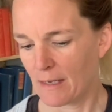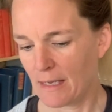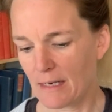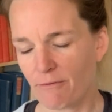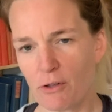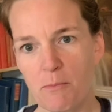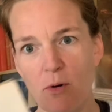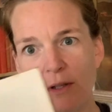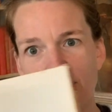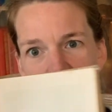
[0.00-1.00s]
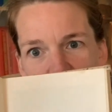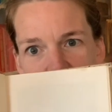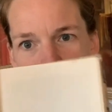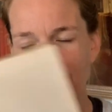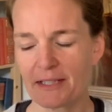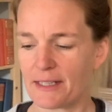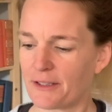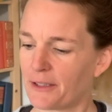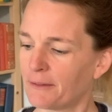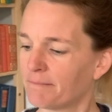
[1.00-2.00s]
And a few more little scribbles
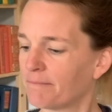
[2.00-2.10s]
here.